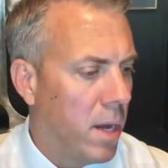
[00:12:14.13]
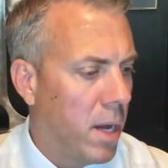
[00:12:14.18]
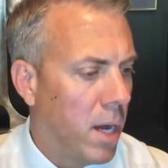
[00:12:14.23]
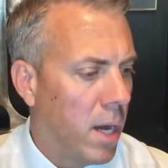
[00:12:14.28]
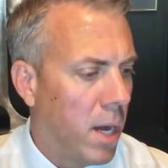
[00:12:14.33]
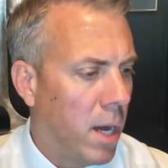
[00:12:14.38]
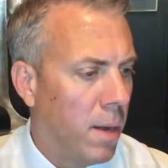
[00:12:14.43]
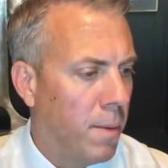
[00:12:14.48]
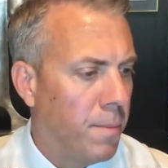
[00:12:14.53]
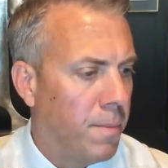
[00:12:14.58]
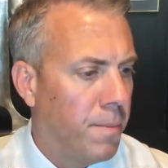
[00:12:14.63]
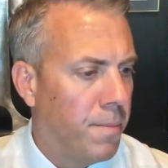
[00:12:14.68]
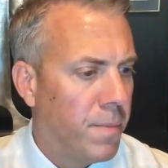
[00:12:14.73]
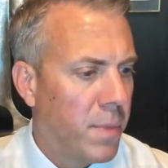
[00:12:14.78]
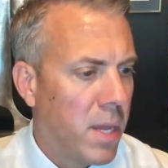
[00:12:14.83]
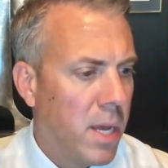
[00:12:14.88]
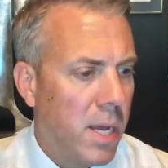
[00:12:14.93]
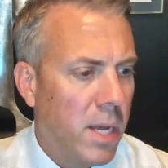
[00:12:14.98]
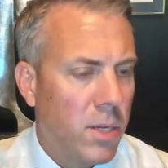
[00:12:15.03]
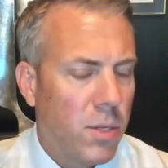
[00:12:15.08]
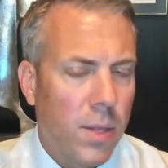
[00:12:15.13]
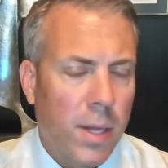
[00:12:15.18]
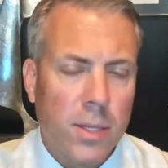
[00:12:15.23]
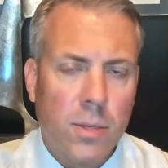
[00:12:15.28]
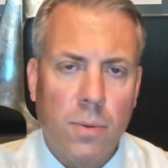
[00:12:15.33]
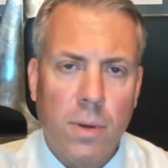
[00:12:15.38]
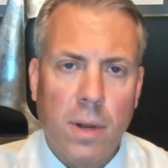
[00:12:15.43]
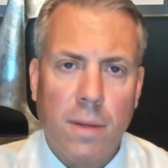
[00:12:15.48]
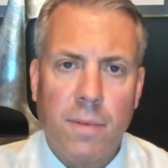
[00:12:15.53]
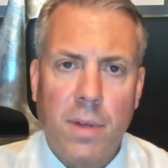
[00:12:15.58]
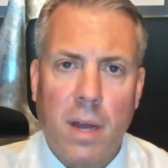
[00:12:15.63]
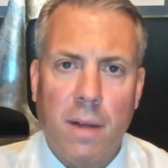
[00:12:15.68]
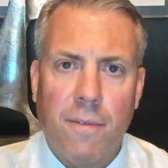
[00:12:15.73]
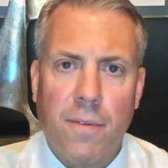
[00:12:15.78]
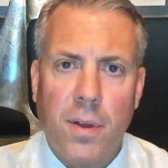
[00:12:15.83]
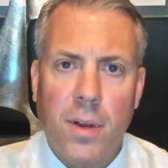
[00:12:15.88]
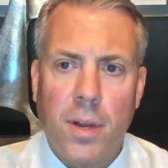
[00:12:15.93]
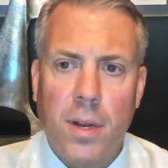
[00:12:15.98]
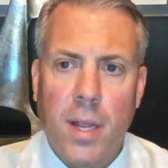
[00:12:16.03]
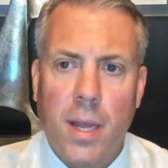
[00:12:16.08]
Um, so that's what I've got
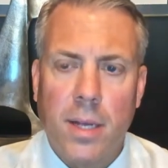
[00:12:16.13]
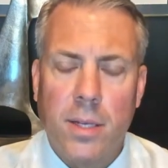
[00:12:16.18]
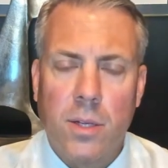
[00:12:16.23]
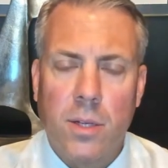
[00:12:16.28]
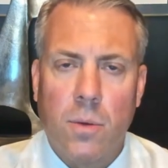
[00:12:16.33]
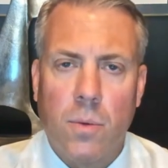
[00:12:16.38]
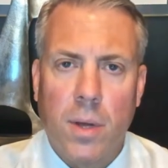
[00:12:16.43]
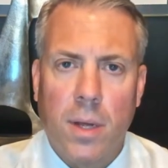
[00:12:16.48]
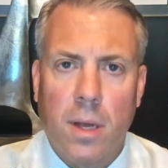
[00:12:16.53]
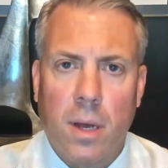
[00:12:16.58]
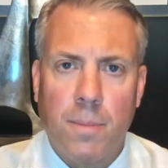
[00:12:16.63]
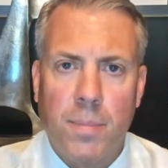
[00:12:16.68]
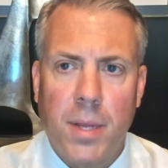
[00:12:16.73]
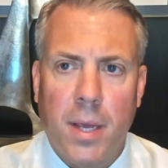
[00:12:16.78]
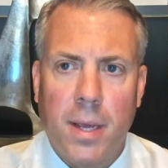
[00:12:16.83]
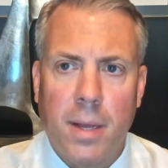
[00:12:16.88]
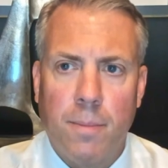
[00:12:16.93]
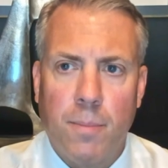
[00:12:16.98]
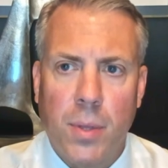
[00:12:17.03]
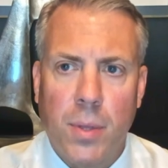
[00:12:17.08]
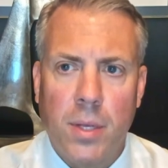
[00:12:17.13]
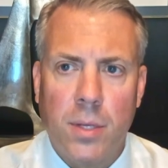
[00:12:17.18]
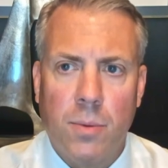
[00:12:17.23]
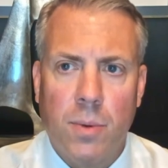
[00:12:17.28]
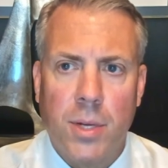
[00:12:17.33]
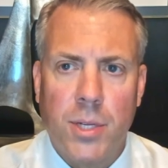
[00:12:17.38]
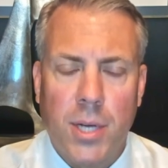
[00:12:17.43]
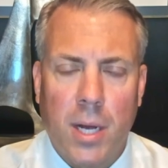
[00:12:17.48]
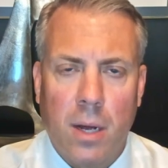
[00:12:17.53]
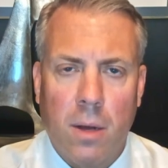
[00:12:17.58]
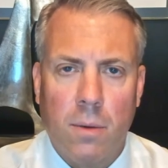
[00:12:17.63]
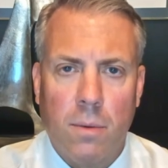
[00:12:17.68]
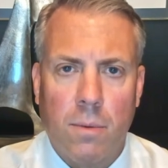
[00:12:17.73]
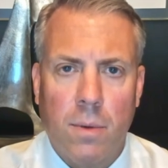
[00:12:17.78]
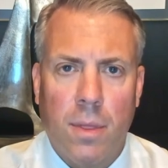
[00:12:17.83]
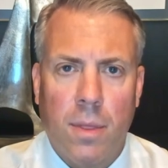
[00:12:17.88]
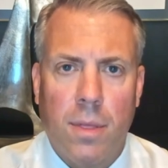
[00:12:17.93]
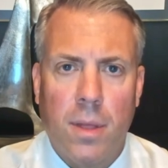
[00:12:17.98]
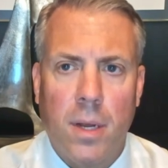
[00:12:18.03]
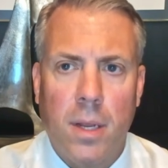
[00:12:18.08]
for you today is a quick update. Please reach out
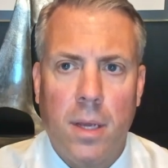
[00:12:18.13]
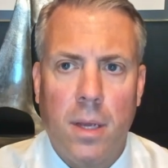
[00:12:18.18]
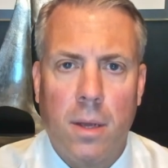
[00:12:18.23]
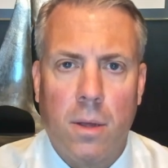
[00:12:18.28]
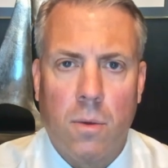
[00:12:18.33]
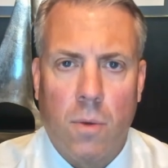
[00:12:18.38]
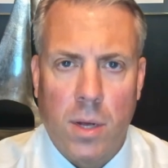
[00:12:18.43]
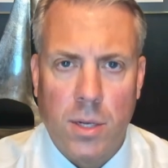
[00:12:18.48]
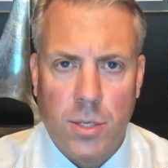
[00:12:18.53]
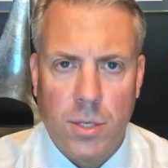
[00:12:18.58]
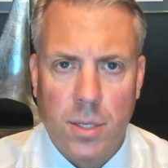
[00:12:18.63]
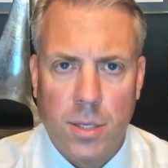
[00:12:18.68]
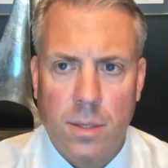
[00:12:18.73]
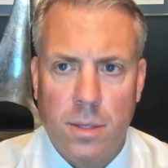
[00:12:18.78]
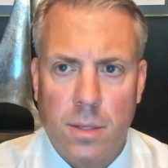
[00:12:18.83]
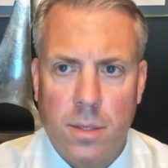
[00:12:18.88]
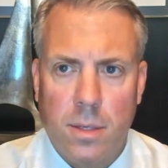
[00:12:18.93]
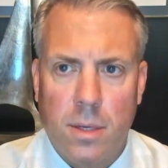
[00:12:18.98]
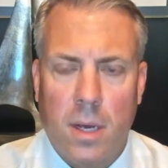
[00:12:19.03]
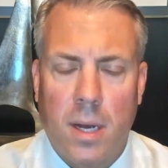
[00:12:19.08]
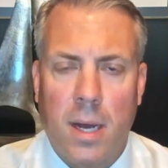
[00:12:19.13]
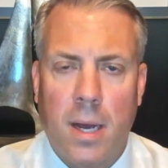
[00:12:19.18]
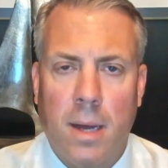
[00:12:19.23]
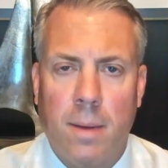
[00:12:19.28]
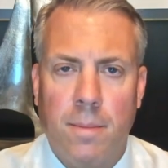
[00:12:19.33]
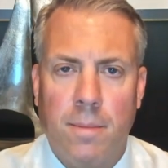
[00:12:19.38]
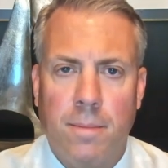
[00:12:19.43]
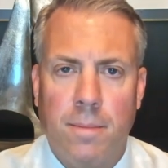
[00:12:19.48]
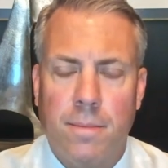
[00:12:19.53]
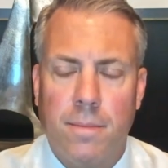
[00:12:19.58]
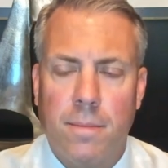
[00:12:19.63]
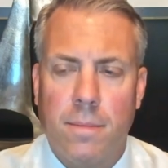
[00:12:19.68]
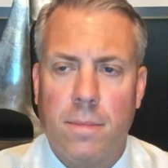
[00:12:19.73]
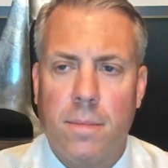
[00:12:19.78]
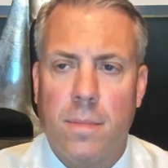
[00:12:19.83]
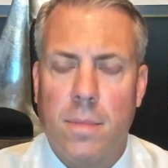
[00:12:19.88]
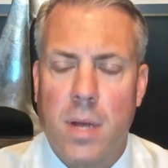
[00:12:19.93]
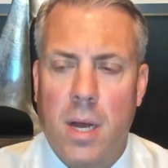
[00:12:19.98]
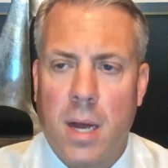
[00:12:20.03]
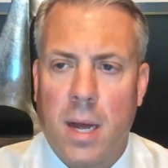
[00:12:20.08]
with any questions. Um,
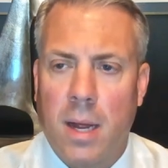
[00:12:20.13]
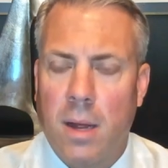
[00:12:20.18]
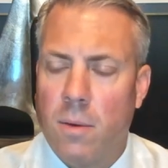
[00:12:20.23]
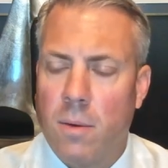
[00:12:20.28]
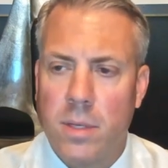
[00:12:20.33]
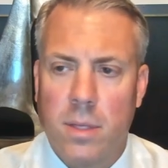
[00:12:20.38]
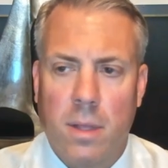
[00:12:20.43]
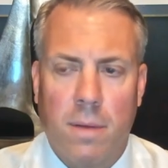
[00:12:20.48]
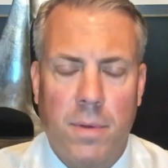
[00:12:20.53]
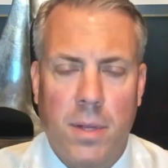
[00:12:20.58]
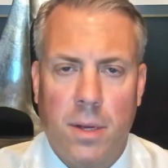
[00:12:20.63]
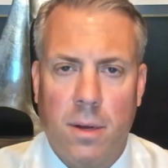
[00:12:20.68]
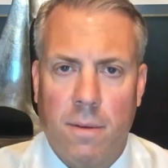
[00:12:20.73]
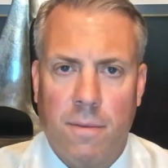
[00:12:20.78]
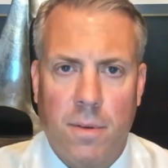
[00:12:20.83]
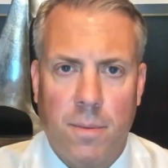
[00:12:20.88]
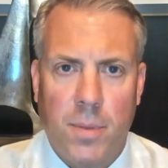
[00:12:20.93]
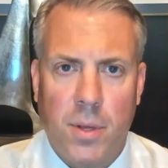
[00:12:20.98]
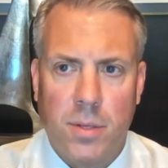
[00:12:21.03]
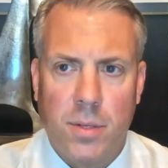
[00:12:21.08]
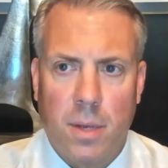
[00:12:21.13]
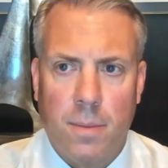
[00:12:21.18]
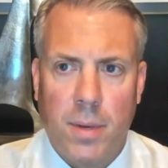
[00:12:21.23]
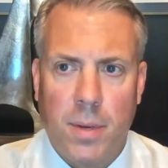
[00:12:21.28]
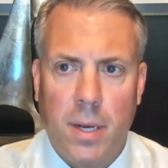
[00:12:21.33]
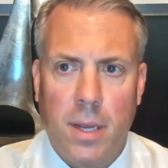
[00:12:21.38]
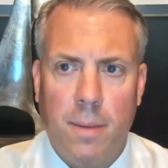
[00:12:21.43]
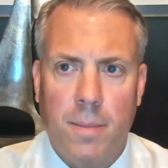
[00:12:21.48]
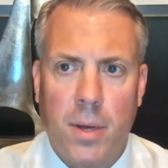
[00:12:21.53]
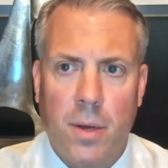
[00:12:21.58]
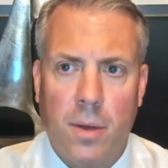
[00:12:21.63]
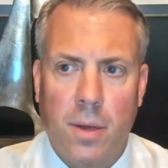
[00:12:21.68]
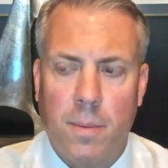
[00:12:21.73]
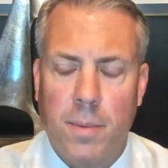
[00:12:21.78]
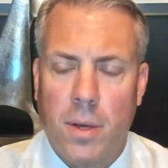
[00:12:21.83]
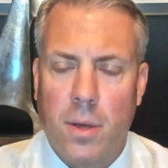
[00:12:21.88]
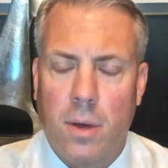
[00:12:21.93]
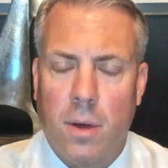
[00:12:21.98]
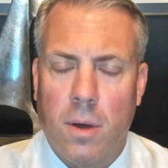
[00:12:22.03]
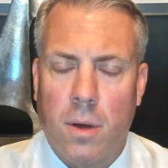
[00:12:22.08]
I always love to hear from you. Send me an email, give
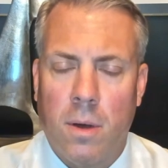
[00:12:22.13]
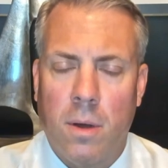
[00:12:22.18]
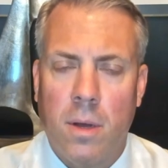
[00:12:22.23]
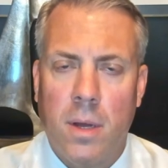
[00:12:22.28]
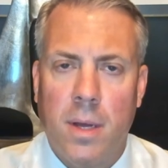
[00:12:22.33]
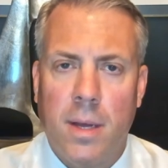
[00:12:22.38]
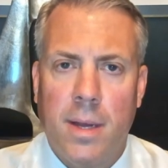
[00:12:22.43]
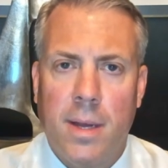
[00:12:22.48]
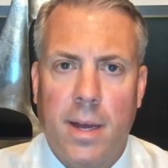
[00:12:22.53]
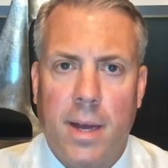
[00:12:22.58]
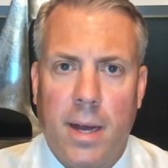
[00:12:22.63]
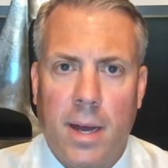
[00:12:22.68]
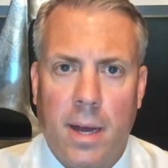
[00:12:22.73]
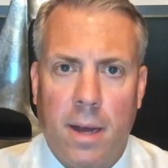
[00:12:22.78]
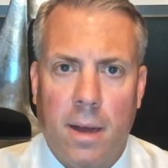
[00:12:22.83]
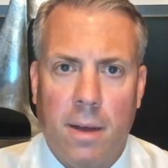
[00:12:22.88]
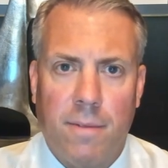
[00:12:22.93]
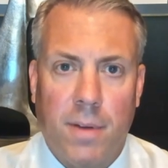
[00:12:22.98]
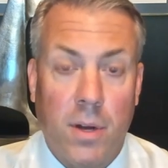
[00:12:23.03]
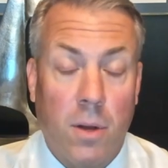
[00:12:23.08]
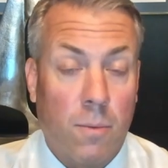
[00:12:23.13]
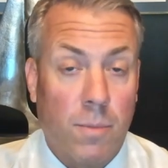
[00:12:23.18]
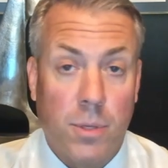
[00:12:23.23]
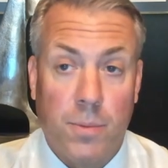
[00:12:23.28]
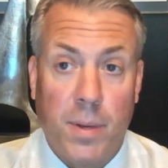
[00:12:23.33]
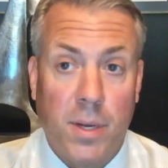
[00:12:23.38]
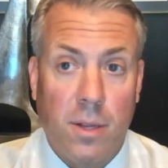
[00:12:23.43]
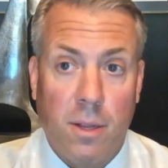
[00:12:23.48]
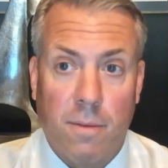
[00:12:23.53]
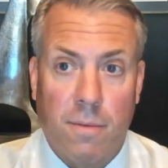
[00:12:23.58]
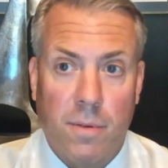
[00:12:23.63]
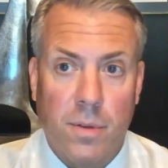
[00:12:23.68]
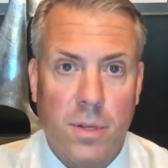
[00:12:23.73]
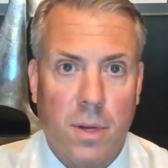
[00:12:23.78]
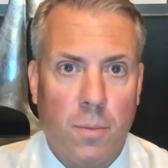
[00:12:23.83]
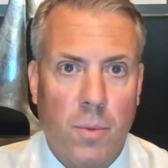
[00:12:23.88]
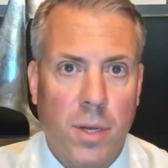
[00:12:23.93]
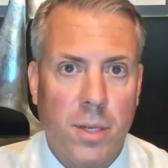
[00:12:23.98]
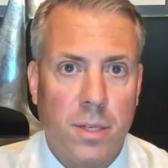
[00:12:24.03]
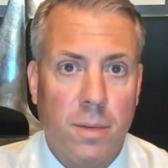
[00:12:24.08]
me a call. Uh, if I don't speak to you for
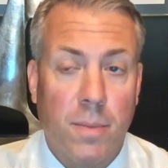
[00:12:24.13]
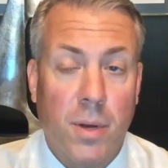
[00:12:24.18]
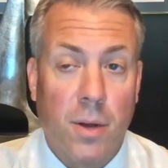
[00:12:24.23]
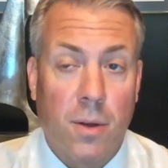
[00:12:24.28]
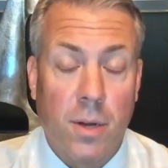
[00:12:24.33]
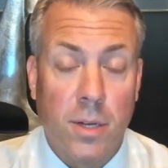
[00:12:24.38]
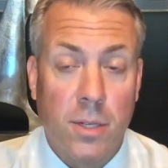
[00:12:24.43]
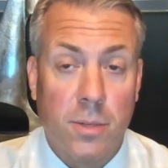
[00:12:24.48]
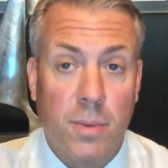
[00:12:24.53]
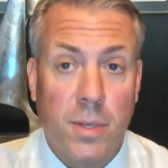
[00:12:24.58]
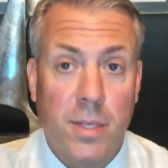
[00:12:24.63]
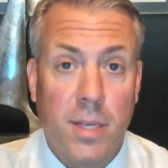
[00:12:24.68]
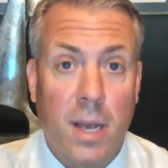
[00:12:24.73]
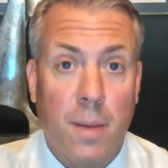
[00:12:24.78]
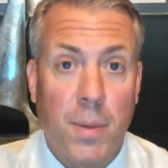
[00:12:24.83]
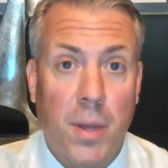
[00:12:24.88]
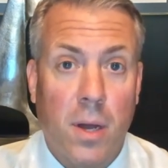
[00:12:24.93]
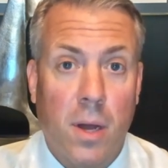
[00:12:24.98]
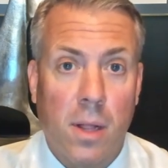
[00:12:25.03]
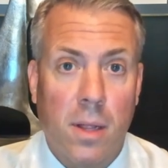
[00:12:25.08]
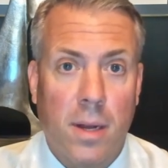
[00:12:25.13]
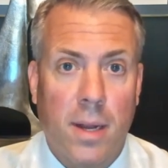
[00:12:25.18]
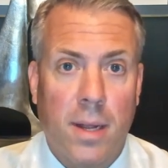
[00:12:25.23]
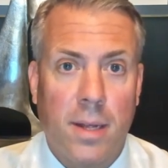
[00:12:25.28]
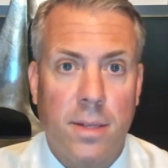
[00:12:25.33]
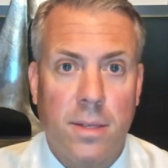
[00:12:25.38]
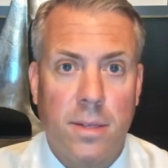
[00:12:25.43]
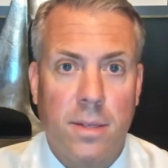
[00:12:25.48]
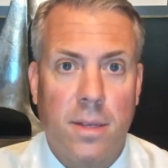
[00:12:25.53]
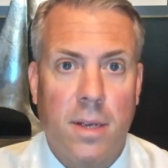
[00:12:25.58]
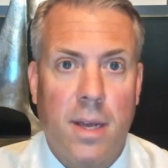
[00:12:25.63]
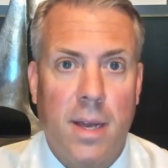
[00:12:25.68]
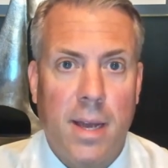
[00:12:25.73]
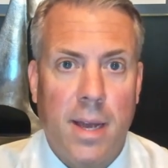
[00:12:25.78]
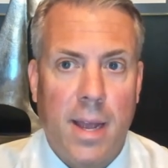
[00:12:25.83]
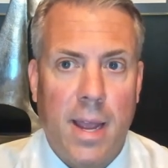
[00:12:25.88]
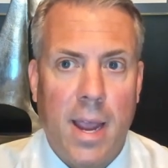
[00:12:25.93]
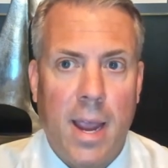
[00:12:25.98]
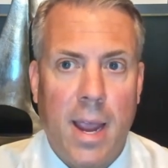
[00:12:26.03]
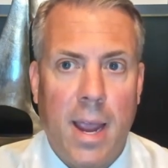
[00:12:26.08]
some reason, Merry Christmas, Happy Holidays.
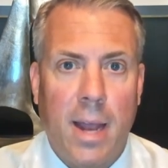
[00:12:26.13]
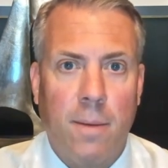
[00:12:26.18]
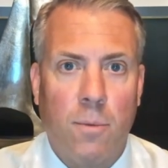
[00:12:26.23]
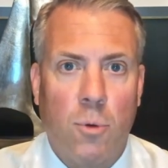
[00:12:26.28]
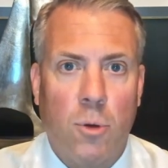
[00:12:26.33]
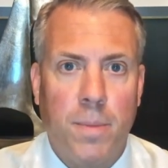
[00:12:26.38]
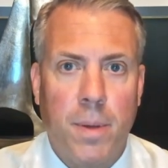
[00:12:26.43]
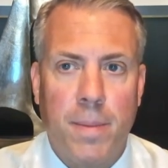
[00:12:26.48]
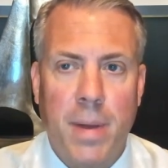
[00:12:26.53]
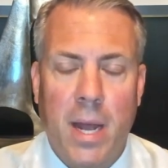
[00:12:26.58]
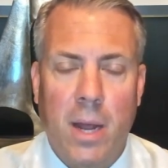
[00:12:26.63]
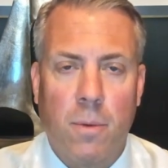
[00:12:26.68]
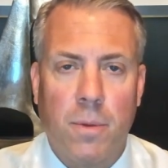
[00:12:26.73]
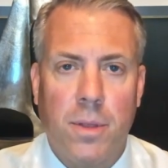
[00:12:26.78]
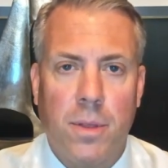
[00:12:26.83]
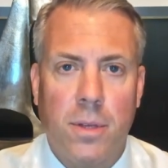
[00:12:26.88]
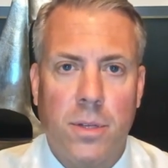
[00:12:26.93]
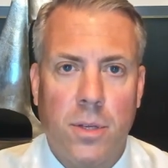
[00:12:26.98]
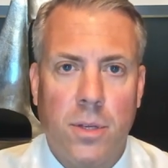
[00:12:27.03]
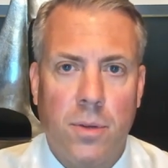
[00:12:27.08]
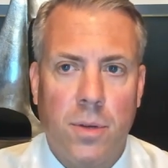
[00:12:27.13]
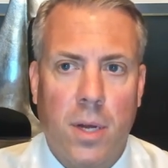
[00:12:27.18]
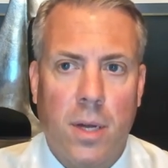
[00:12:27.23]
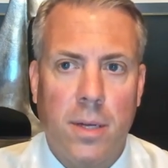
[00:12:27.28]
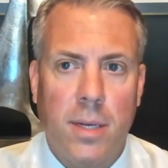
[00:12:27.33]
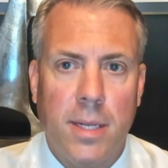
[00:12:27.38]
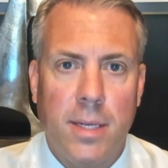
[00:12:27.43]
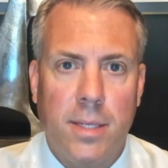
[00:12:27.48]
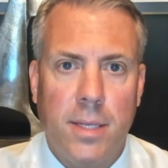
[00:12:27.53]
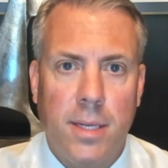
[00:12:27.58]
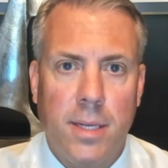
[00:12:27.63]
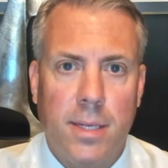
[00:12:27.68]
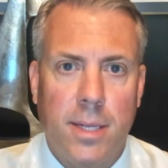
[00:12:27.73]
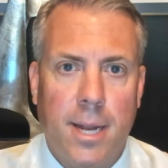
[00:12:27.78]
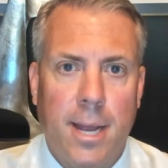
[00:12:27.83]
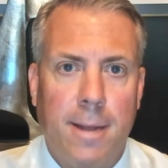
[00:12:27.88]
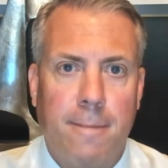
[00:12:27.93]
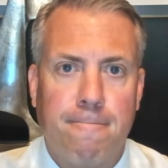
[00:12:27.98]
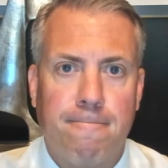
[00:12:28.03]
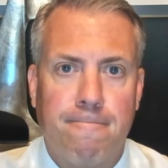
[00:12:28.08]
And we'll be back with you soon on DC
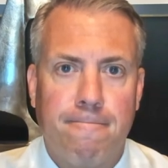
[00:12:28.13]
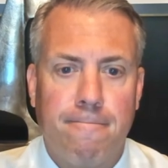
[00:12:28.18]
Today.